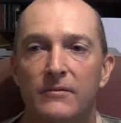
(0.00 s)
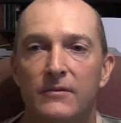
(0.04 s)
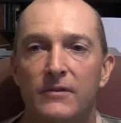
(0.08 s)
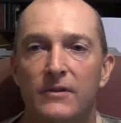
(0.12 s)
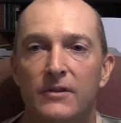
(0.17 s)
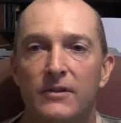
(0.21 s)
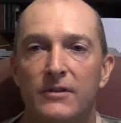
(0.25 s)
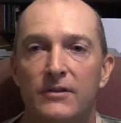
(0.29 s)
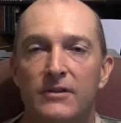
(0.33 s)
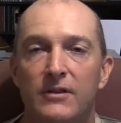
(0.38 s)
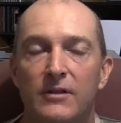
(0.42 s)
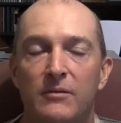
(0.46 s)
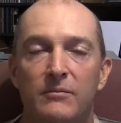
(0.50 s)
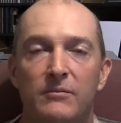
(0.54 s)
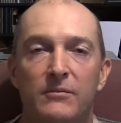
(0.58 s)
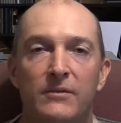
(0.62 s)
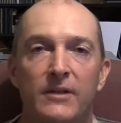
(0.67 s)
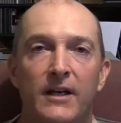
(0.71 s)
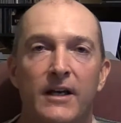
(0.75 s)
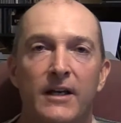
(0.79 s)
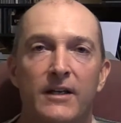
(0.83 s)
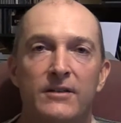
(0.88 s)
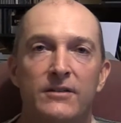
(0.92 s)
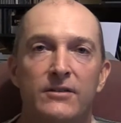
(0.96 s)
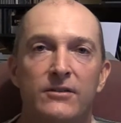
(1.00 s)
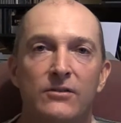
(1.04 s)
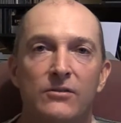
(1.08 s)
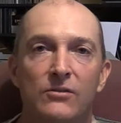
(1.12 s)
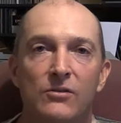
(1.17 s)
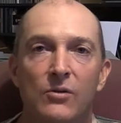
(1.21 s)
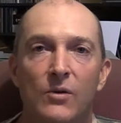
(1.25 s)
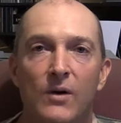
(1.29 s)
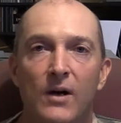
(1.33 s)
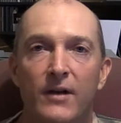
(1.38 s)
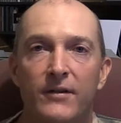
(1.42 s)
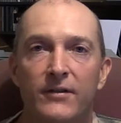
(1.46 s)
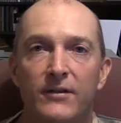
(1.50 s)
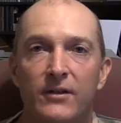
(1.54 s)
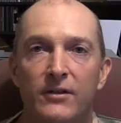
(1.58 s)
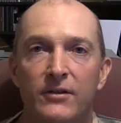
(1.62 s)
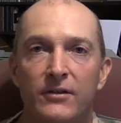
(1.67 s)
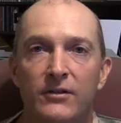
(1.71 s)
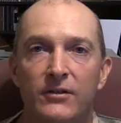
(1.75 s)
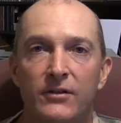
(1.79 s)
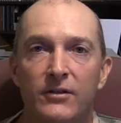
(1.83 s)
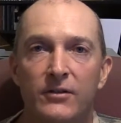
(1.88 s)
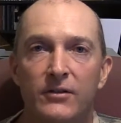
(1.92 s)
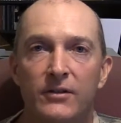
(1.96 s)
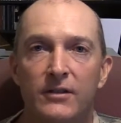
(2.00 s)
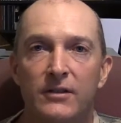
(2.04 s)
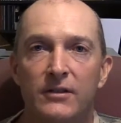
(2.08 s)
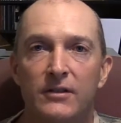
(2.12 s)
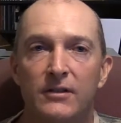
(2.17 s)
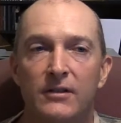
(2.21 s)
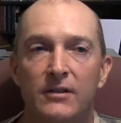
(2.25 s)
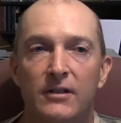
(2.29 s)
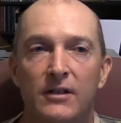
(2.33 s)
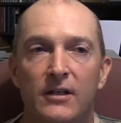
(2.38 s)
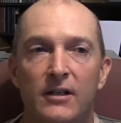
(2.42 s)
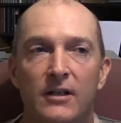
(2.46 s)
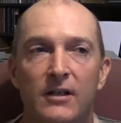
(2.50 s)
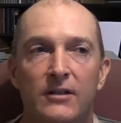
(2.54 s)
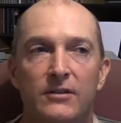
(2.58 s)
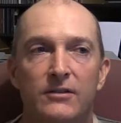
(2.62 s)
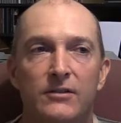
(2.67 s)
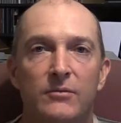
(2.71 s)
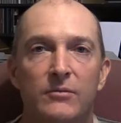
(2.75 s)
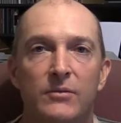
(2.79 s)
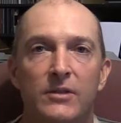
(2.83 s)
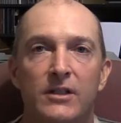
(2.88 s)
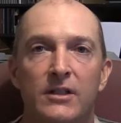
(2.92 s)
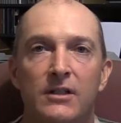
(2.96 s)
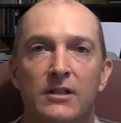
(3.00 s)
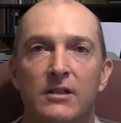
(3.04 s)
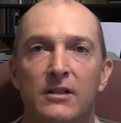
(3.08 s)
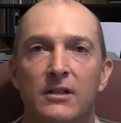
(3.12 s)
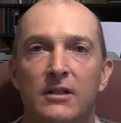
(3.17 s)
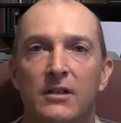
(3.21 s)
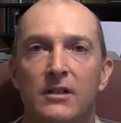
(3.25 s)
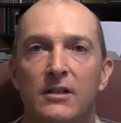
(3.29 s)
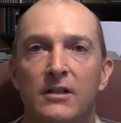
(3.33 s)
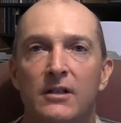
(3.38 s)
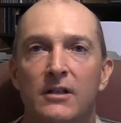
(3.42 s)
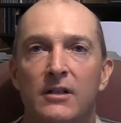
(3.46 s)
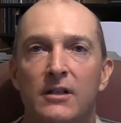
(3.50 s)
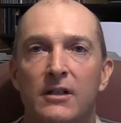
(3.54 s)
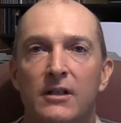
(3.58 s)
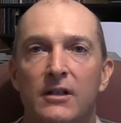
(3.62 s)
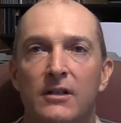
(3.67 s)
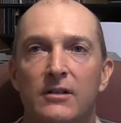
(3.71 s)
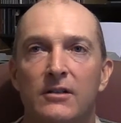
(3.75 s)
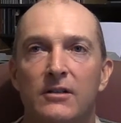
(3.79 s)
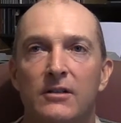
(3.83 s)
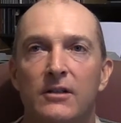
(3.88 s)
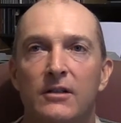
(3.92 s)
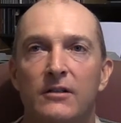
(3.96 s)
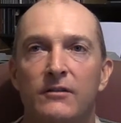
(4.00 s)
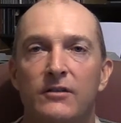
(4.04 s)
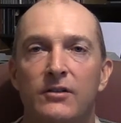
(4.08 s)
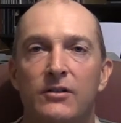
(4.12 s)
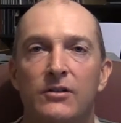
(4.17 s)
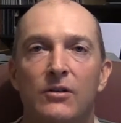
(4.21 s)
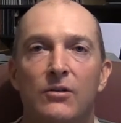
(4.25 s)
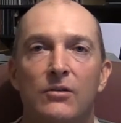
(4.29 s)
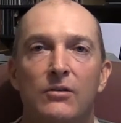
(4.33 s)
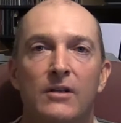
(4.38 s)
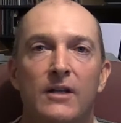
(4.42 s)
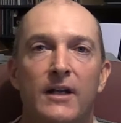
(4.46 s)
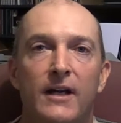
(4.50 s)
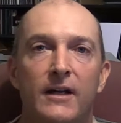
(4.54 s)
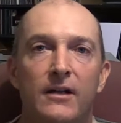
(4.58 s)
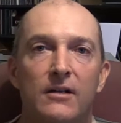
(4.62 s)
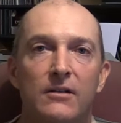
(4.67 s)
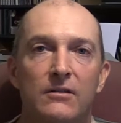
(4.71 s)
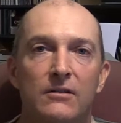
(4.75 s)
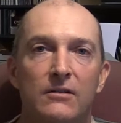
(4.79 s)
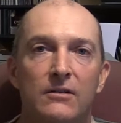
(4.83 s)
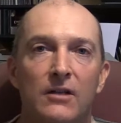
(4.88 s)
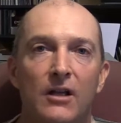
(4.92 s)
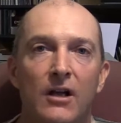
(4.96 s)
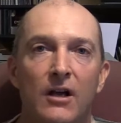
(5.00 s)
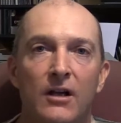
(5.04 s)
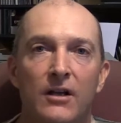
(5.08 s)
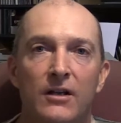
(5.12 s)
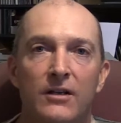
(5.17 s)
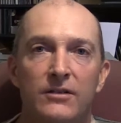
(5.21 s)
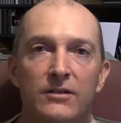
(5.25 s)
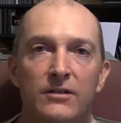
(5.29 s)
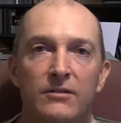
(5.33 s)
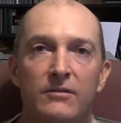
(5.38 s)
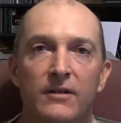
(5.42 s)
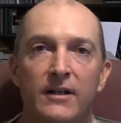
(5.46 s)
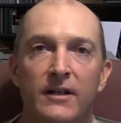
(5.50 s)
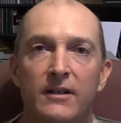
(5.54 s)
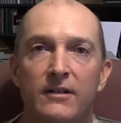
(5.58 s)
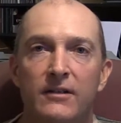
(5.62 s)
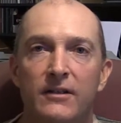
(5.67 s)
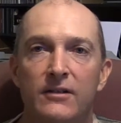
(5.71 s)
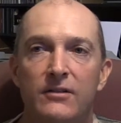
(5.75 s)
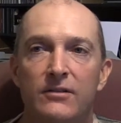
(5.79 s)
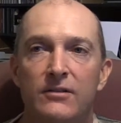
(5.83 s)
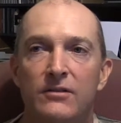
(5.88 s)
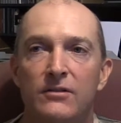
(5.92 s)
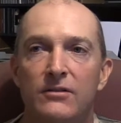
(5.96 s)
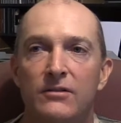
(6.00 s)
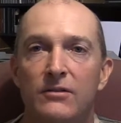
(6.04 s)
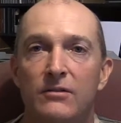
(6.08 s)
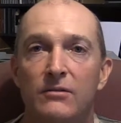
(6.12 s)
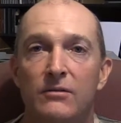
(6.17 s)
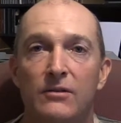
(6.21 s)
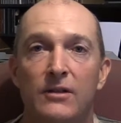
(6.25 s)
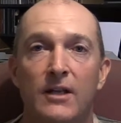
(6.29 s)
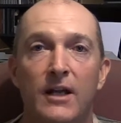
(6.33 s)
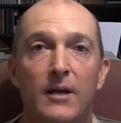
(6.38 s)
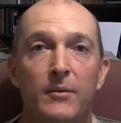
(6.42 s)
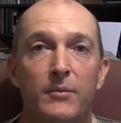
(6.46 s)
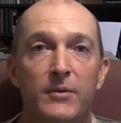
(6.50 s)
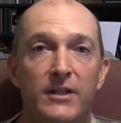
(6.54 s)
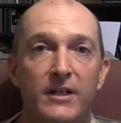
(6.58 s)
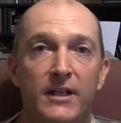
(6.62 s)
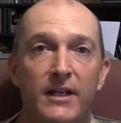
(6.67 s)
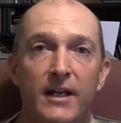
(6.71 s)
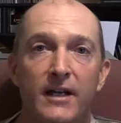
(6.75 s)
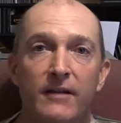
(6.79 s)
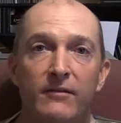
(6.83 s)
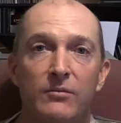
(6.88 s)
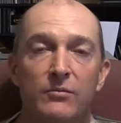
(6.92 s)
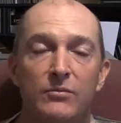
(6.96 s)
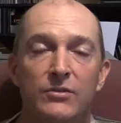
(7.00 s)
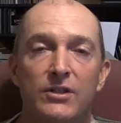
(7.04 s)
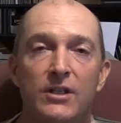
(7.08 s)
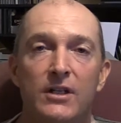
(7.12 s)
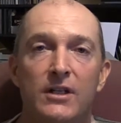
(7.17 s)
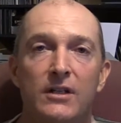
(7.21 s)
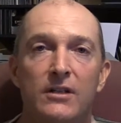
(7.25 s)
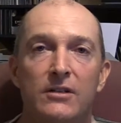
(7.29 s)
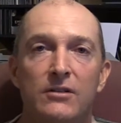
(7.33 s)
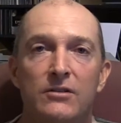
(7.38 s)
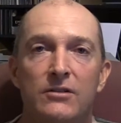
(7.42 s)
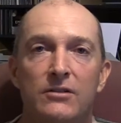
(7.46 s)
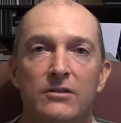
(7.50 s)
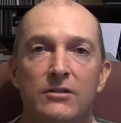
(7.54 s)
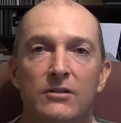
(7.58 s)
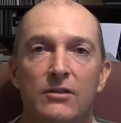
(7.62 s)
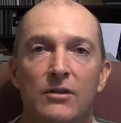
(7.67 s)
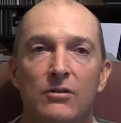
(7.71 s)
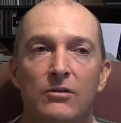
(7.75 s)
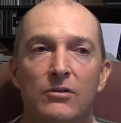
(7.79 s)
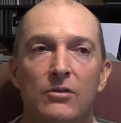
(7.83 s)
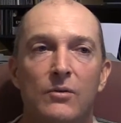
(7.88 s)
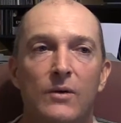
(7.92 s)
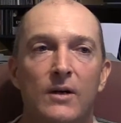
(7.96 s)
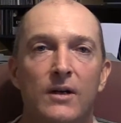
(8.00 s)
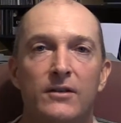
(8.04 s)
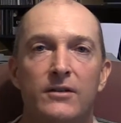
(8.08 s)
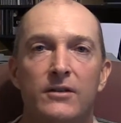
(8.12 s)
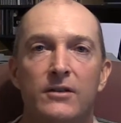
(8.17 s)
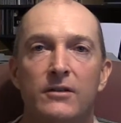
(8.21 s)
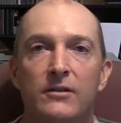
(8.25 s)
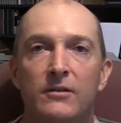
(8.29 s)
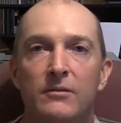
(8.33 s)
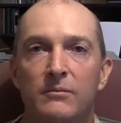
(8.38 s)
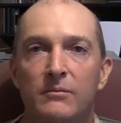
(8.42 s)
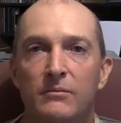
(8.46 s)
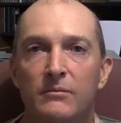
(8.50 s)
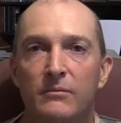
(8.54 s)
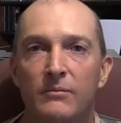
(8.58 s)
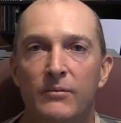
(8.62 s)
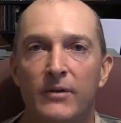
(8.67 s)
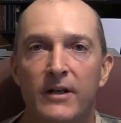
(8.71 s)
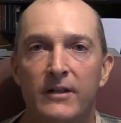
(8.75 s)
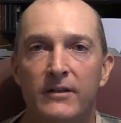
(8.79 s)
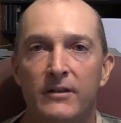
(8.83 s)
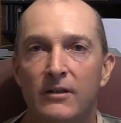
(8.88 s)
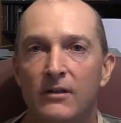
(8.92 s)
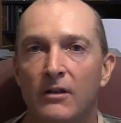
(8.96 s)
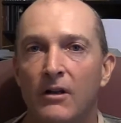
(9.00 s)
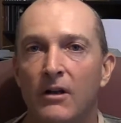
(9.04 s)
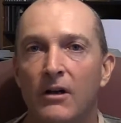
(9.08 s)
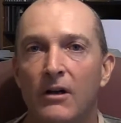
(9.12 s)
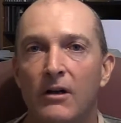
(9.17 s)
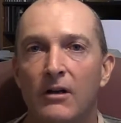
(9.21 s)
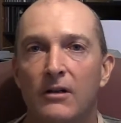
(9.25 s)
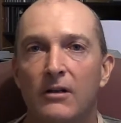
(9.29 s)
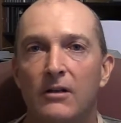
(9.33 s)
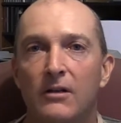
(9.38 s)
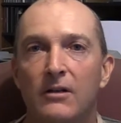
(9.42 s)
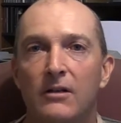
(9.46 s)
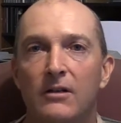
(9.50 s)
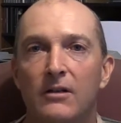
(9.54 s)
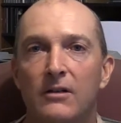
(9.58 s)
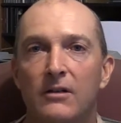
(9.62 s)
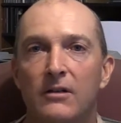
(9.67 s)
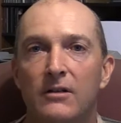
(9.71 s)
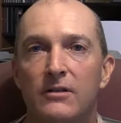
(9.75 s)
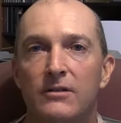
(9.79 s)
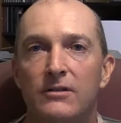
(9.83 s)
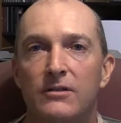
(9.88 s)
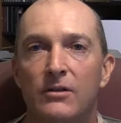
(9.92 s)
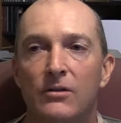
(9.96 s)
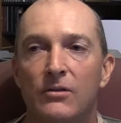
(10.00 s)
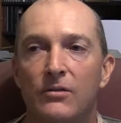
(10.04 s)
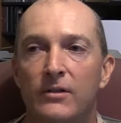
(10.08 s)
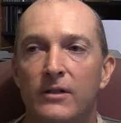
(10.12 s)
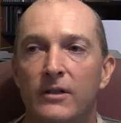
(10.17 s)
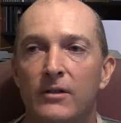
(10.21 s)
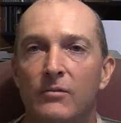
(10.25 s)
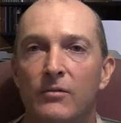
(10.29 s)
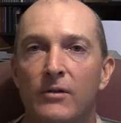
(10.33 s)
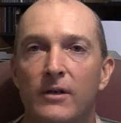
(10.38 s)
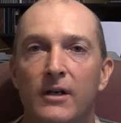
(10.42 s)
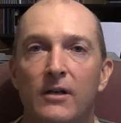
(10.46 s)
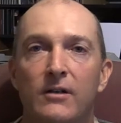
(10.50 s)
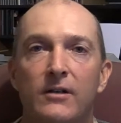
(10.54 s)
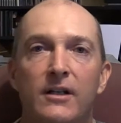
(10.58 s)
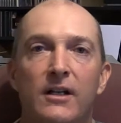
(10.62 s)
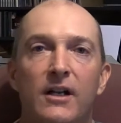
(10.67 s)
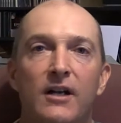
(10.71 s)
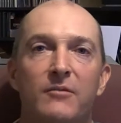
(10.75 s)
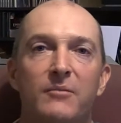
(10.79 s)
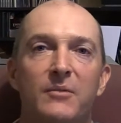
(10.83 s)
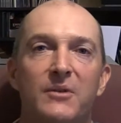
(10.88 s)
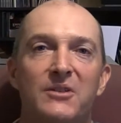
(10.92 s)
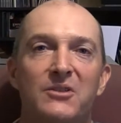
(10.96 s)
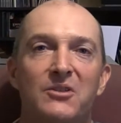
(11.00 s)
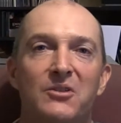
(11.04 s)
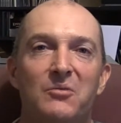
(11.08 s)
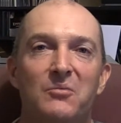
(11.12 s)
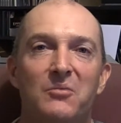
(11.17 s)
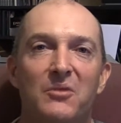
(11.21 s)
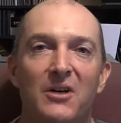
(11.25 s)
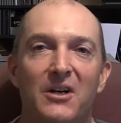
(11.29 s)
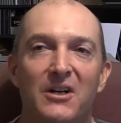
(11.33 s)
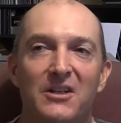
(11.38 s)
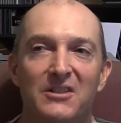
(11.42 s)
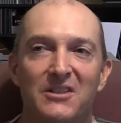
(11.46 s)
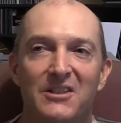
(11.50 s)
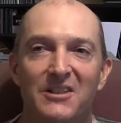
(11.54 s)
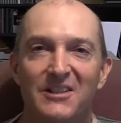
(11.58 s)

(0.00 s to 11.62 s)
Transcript: Some guys still go out there and do it. To me, if you don't like laws and regulations, lobby to have them changed. Don't go out there and break the law. So anyway, I'll get off my soapbox.